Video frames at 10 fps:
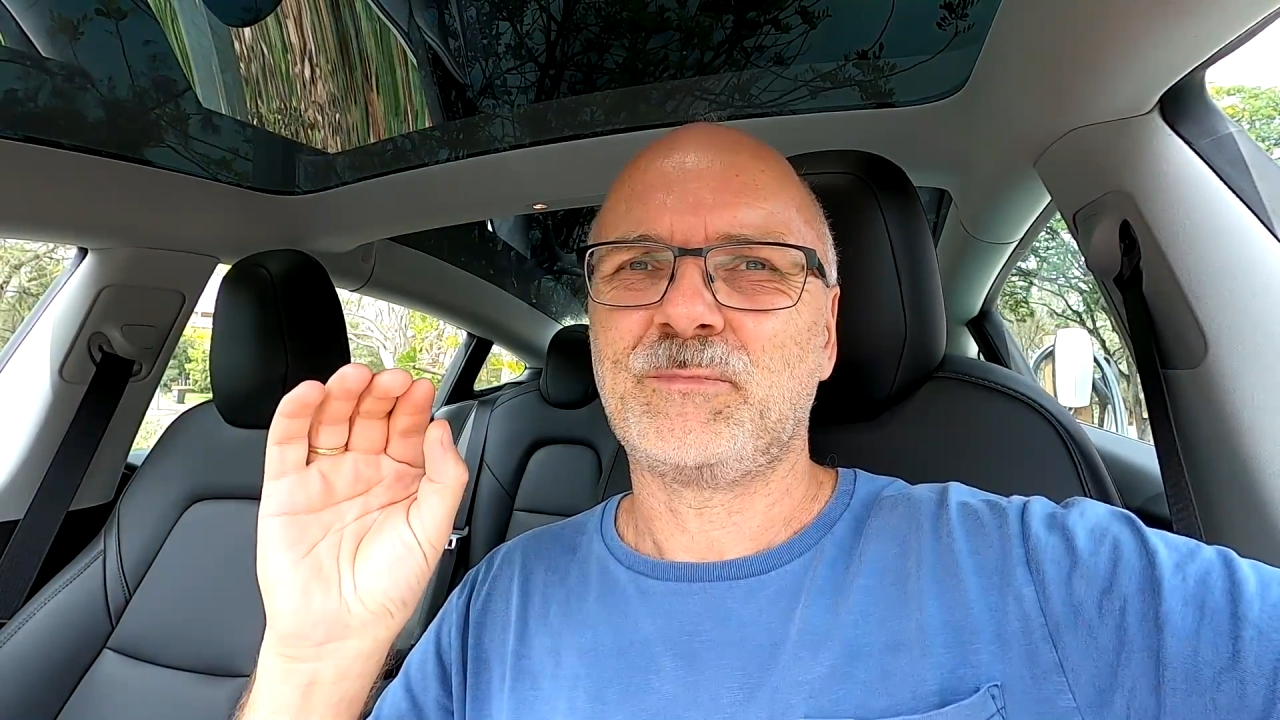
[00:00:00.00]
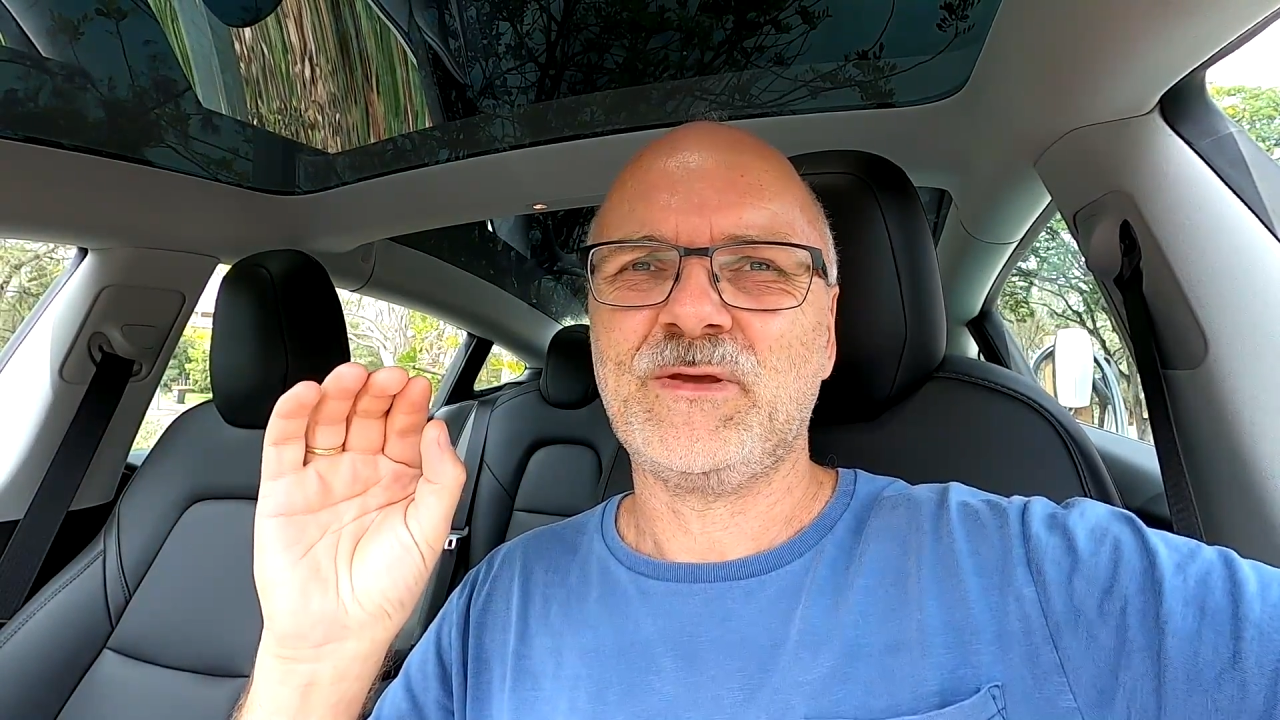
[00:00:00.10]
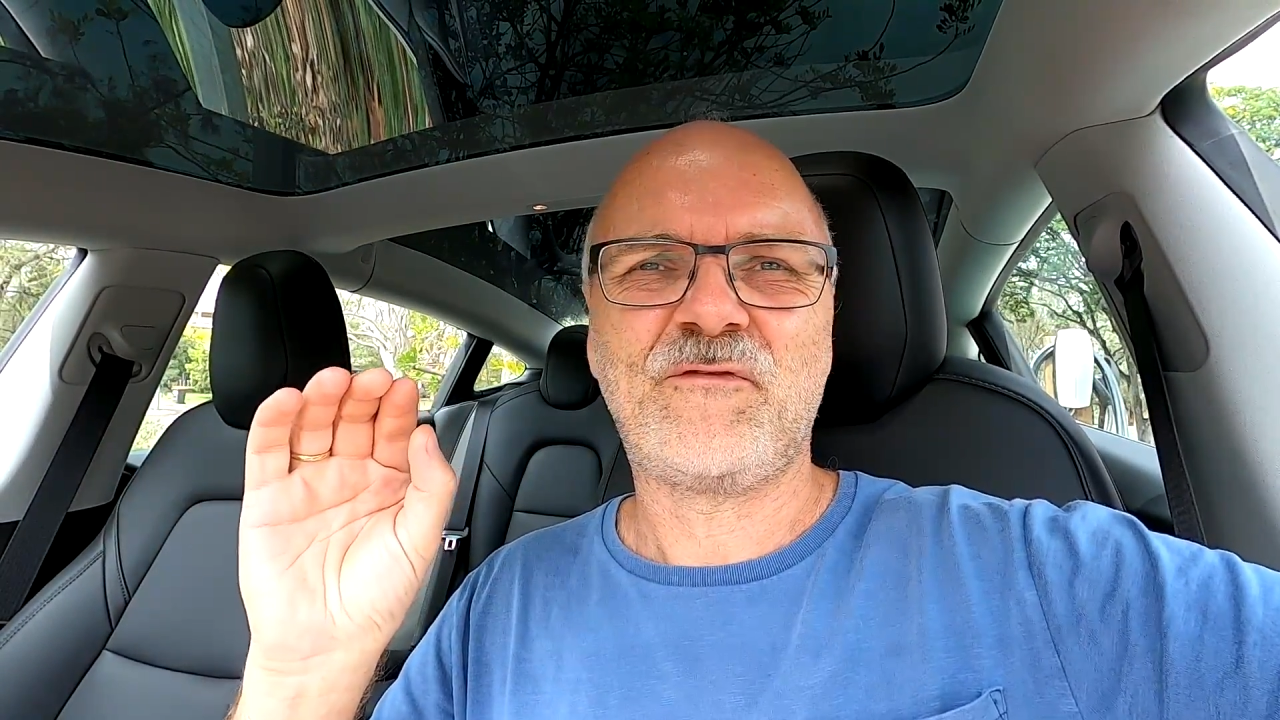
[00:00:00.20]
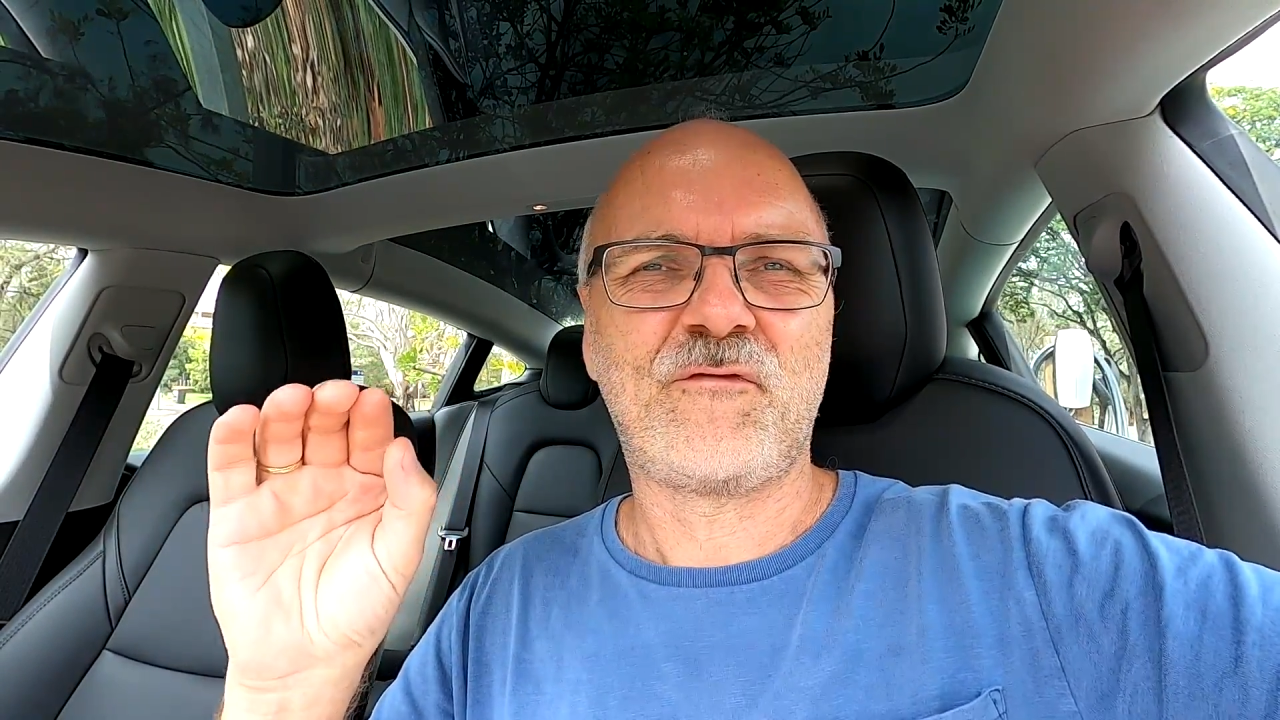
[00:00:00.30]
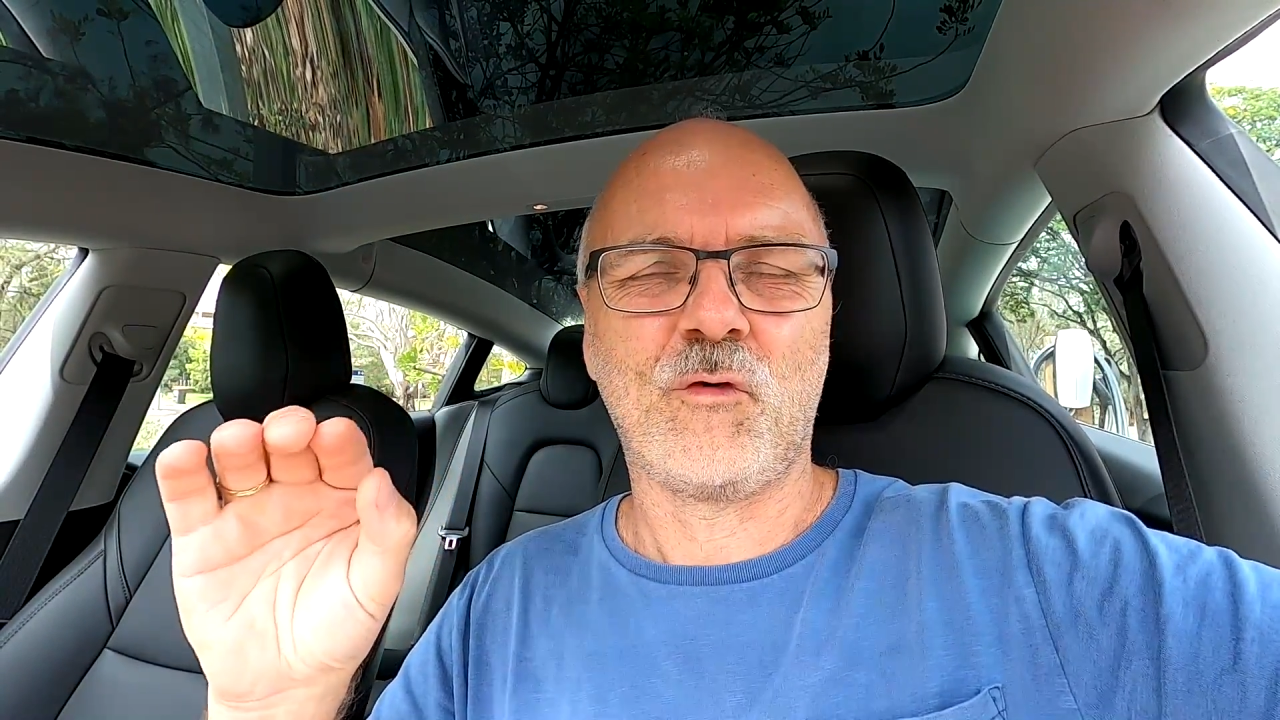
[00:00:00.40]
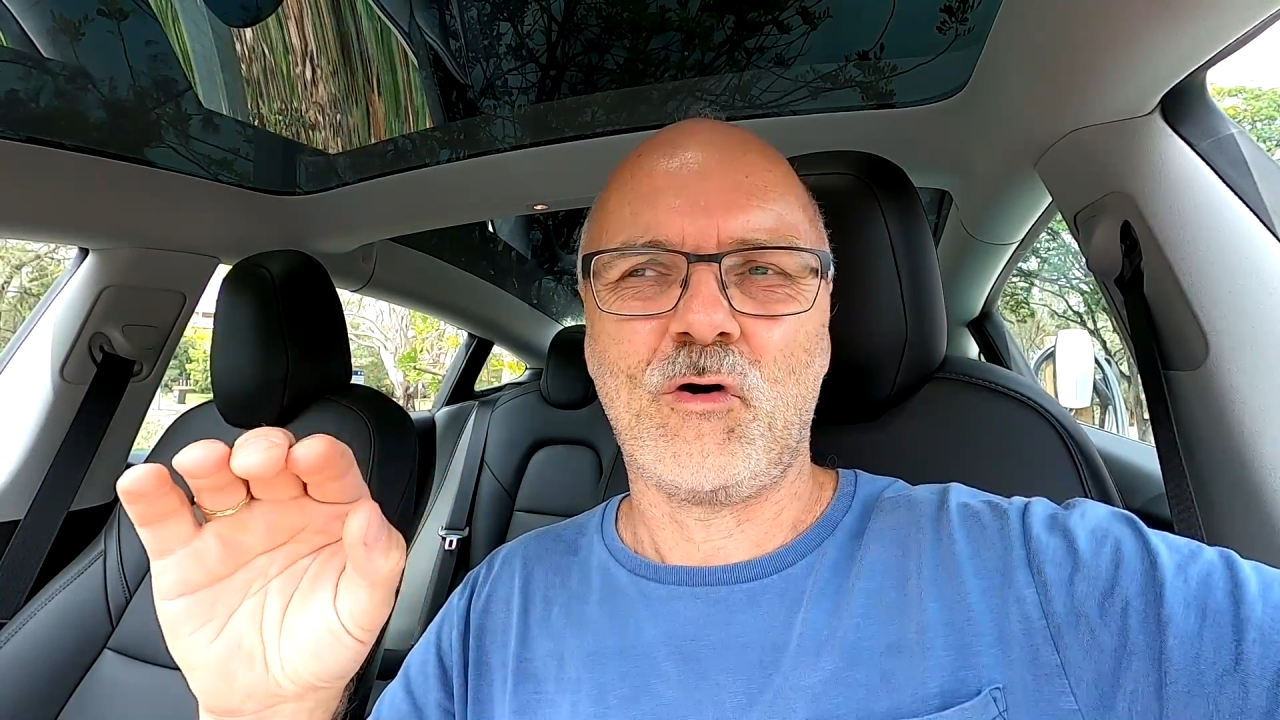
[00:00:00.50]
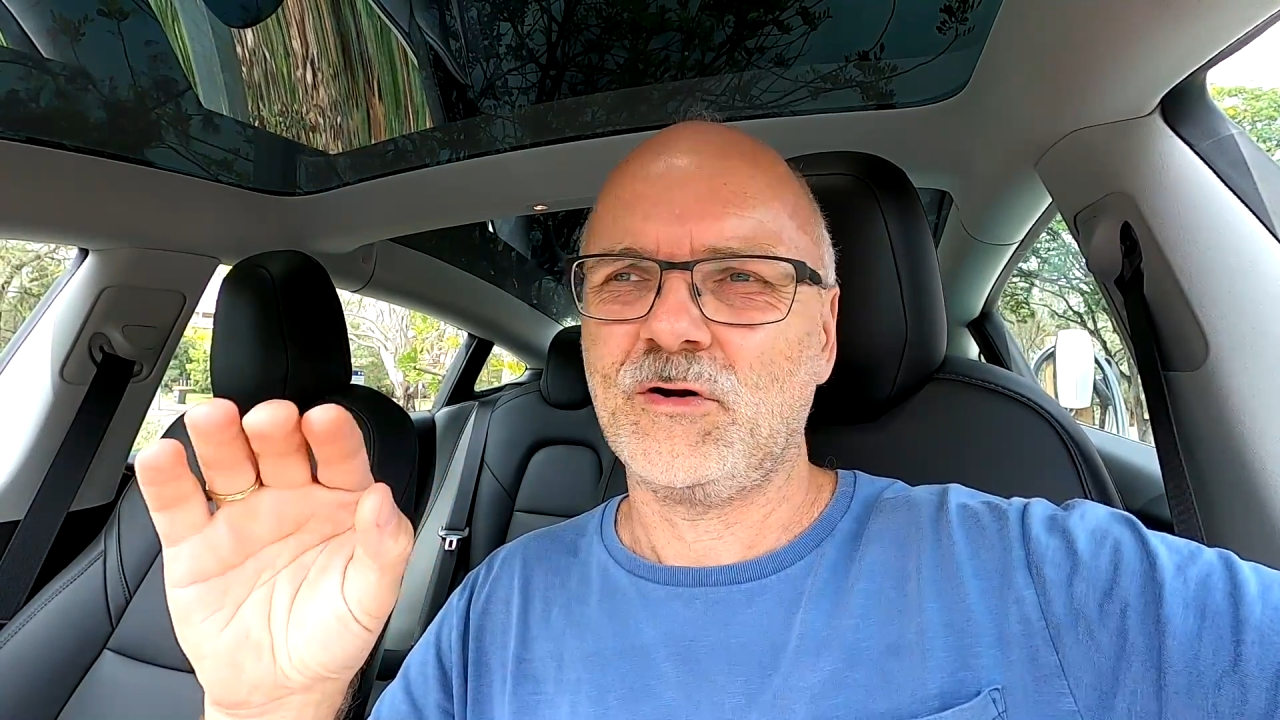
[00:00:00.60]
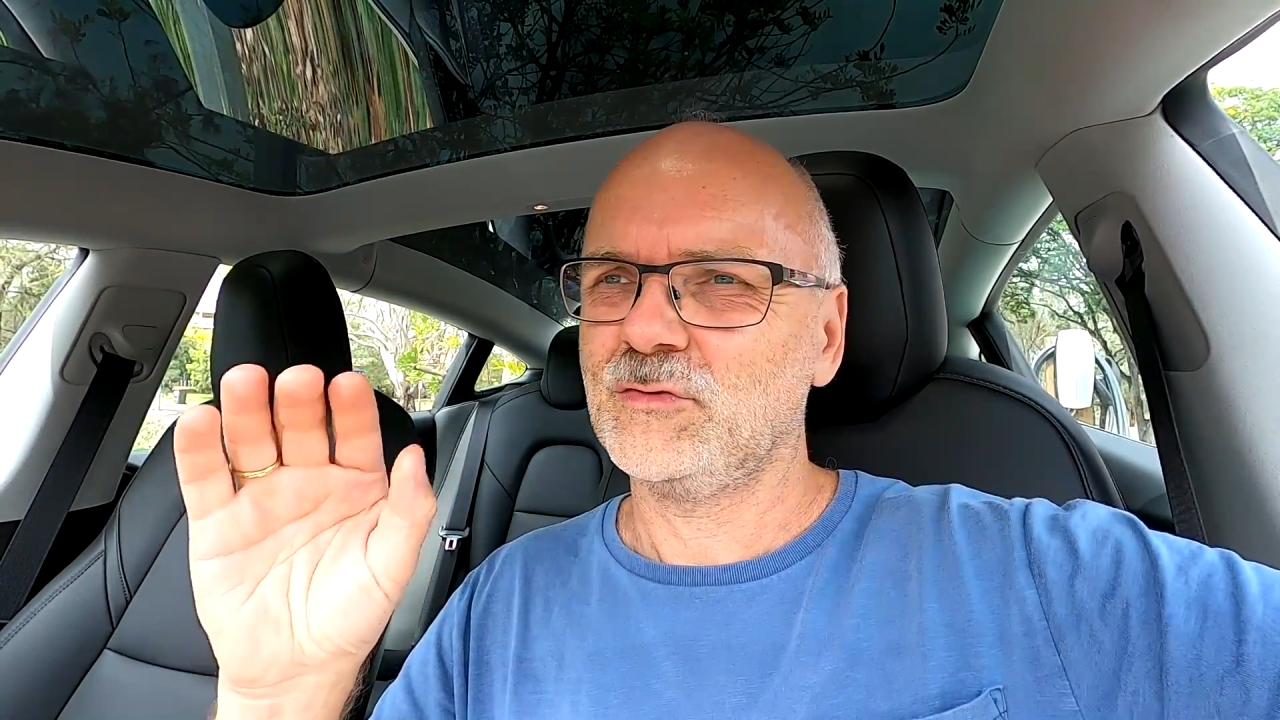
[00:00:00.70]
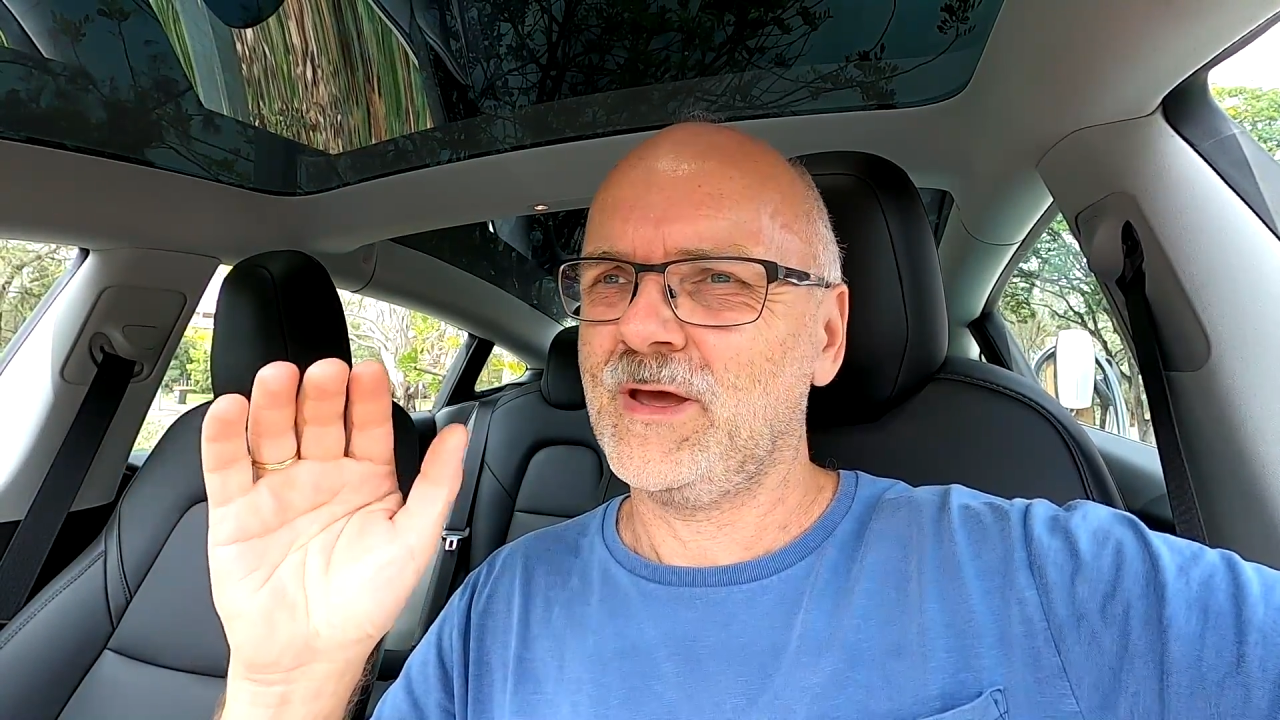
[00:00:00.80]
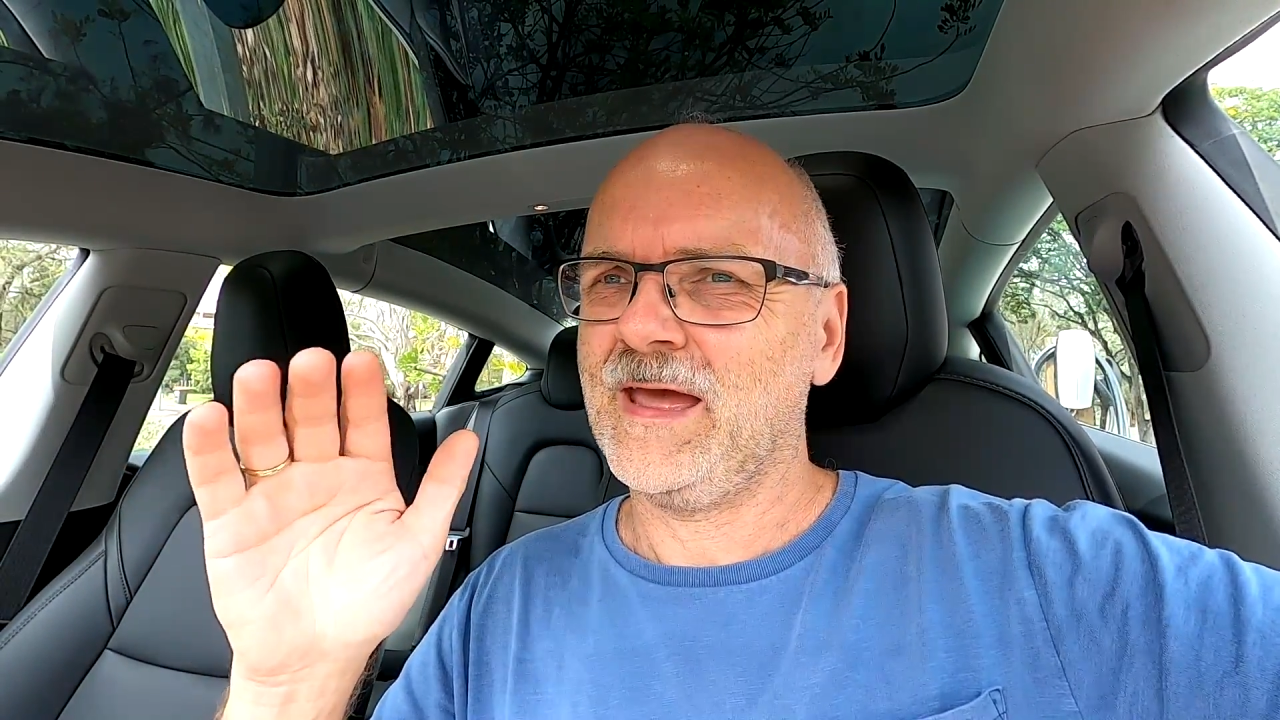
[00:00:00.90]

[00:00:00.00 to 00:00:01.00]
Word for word: before you